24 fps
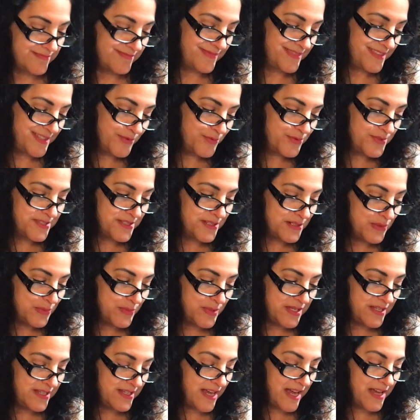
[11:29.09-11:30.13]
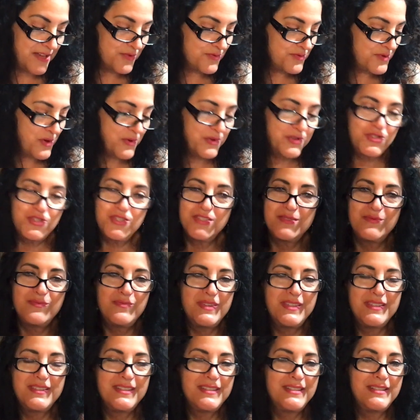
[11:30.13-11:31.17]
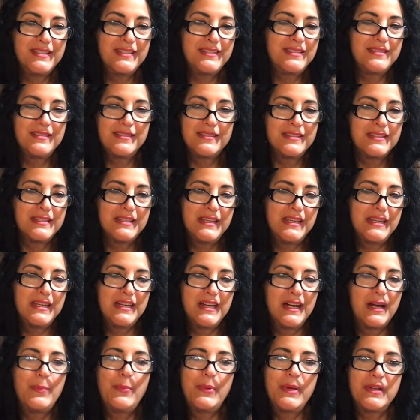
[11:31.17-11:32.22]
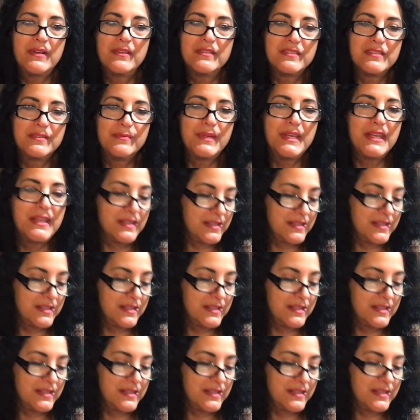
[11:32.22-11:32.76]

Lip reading: it was going to be, I don't know, it didn't appeal to me.